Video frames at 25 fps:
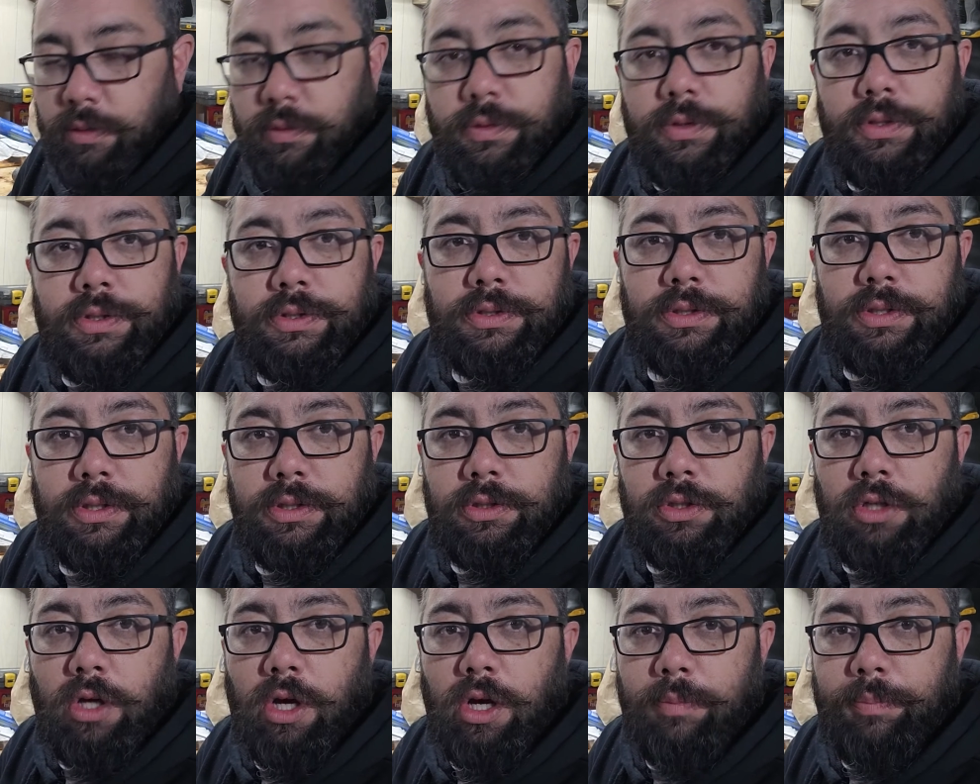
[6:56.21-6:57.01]
The
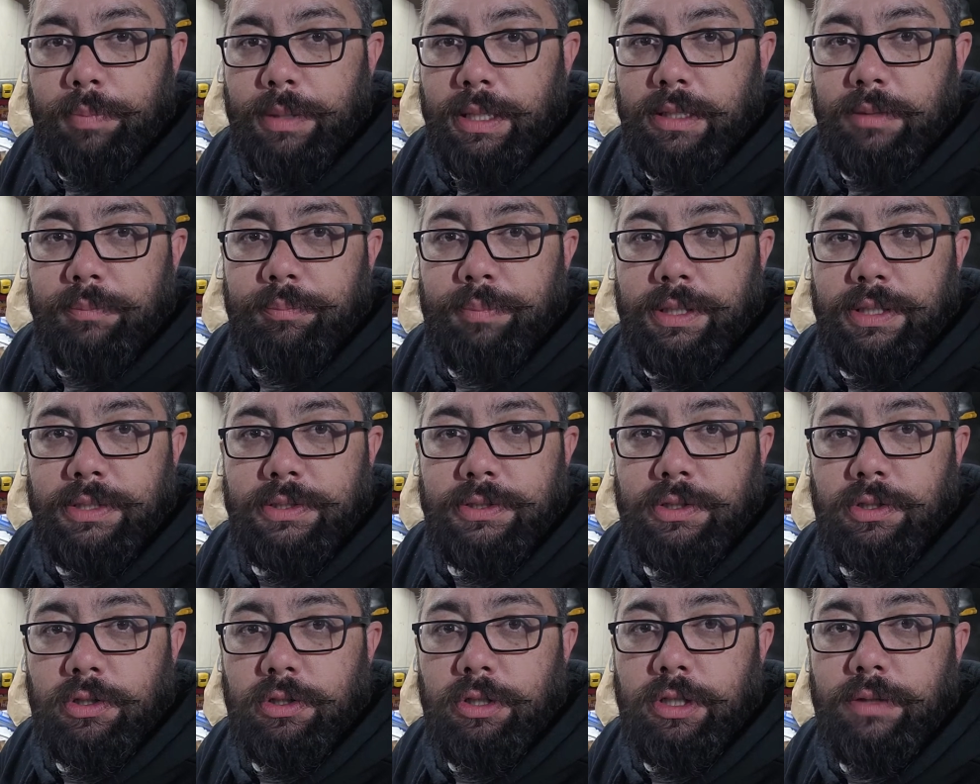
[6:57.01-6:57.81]
top end
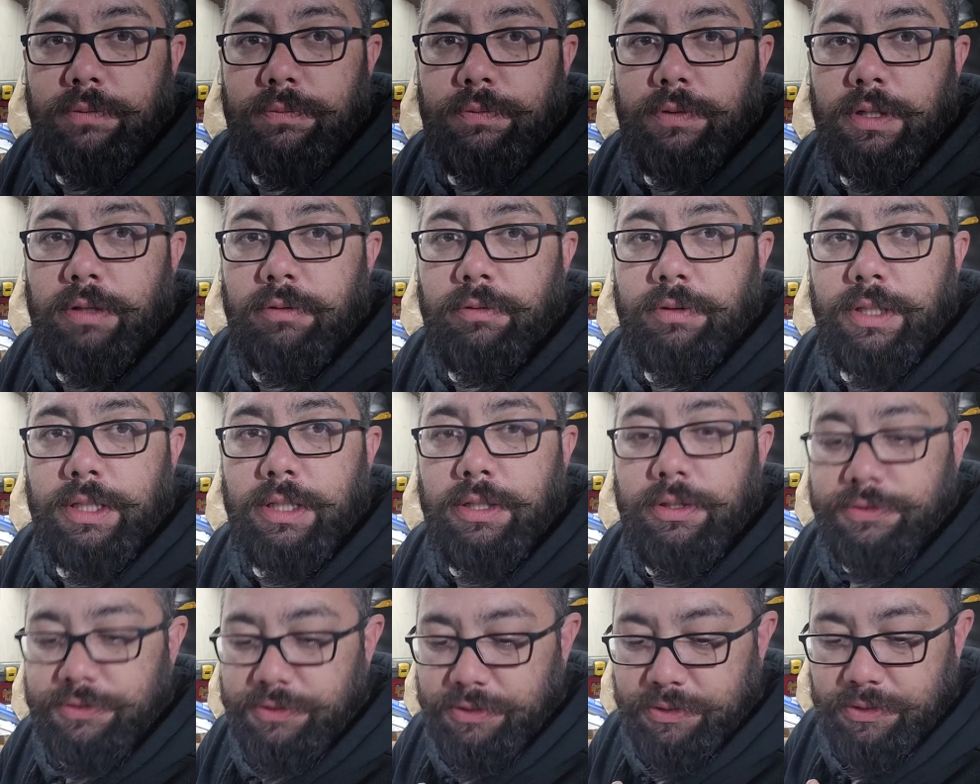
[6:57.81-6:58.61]
piston are different, everything
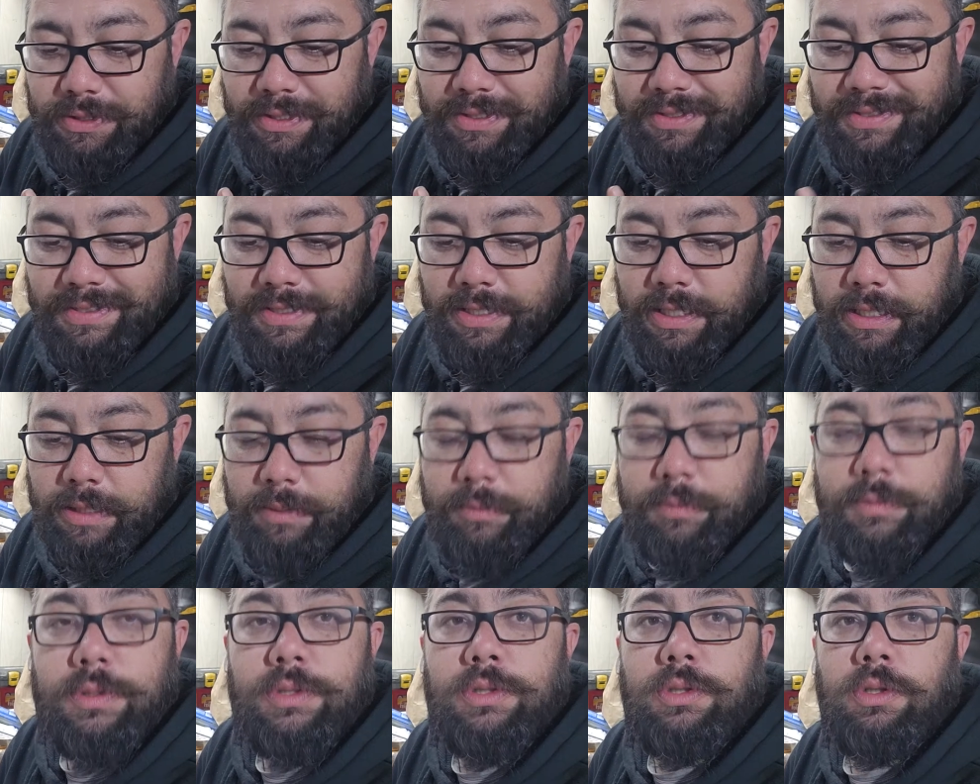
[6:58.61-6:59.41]
else is the
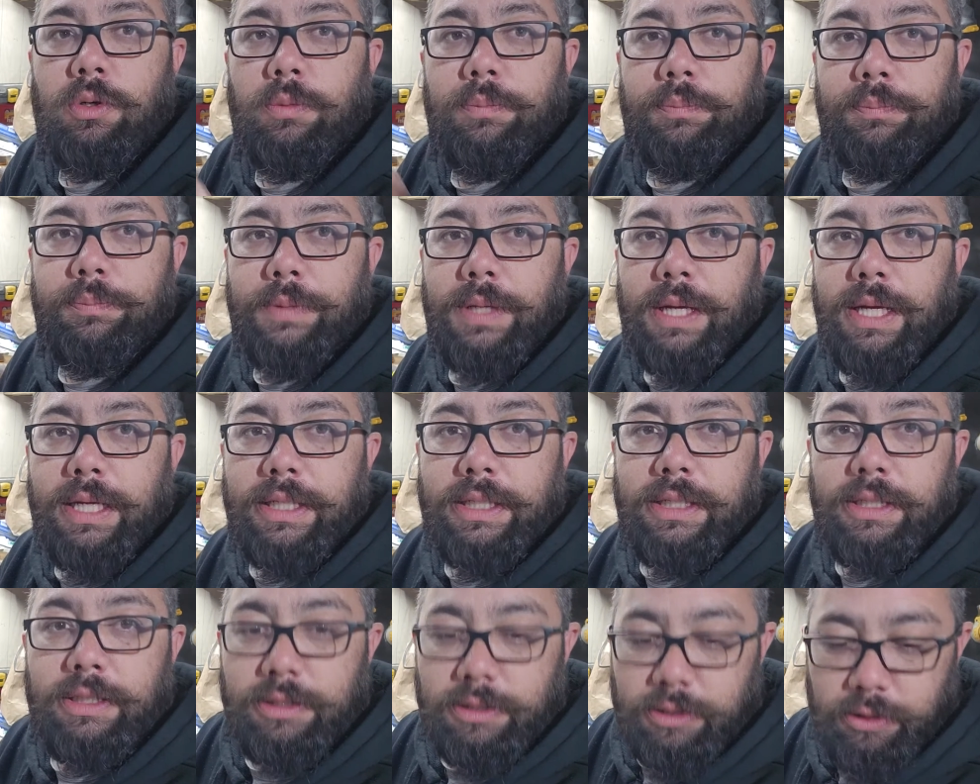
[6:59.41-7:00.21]
same, so I
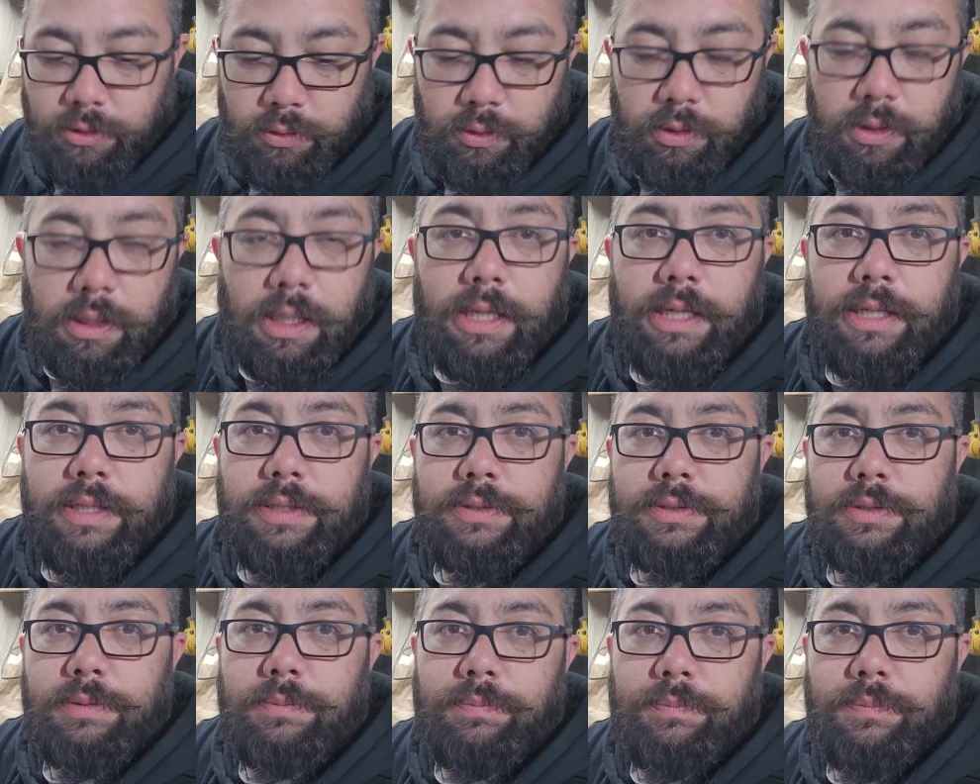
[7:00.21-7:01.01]
can
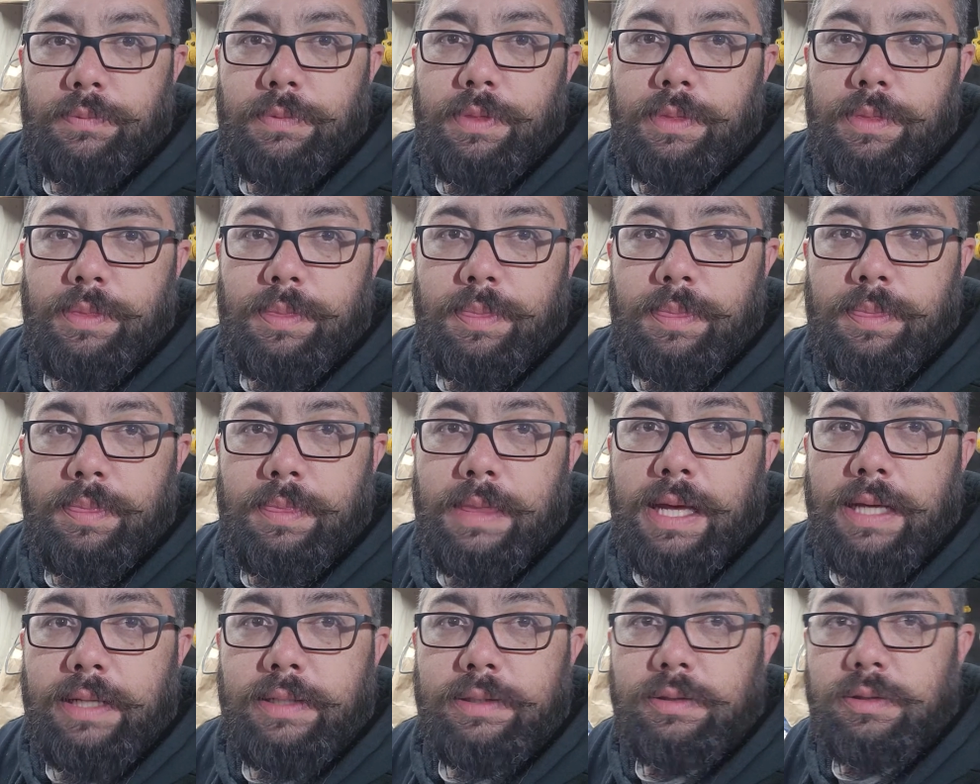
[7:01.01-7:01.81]
utilize
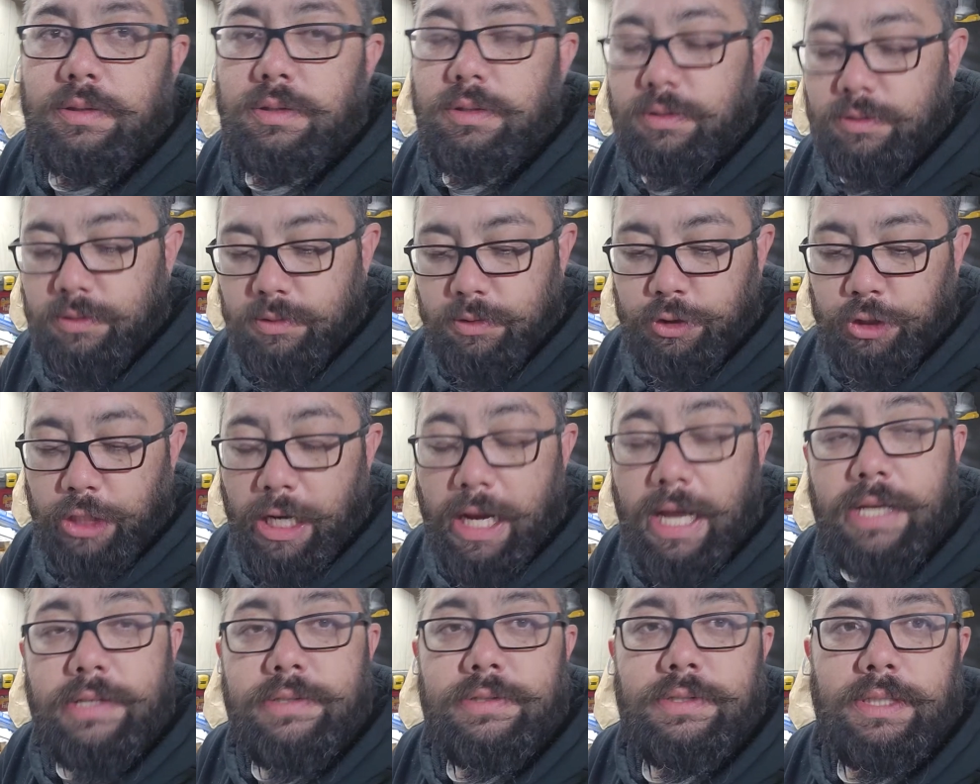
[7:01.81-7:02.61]
that
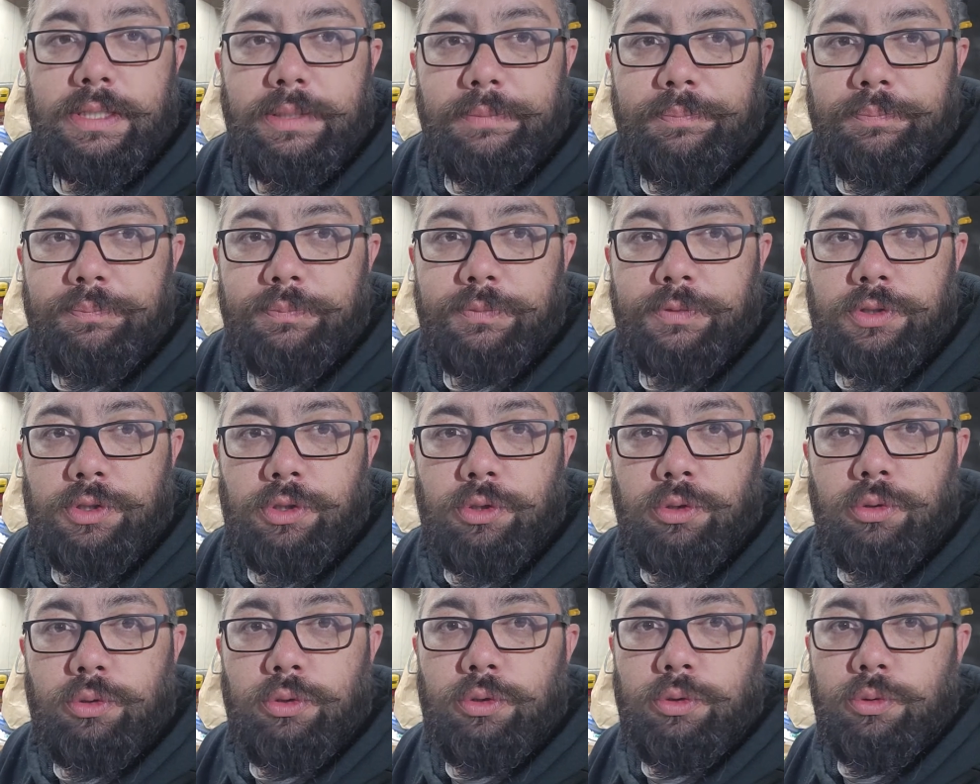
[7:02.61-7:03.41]
chassis
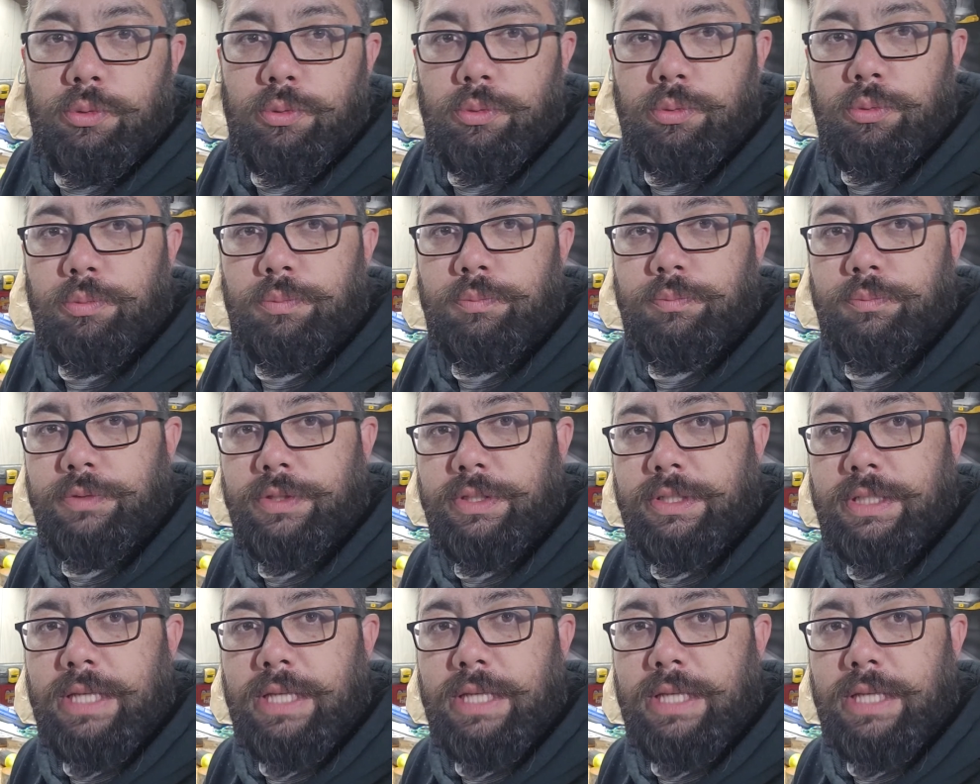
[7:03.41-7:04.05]
to do the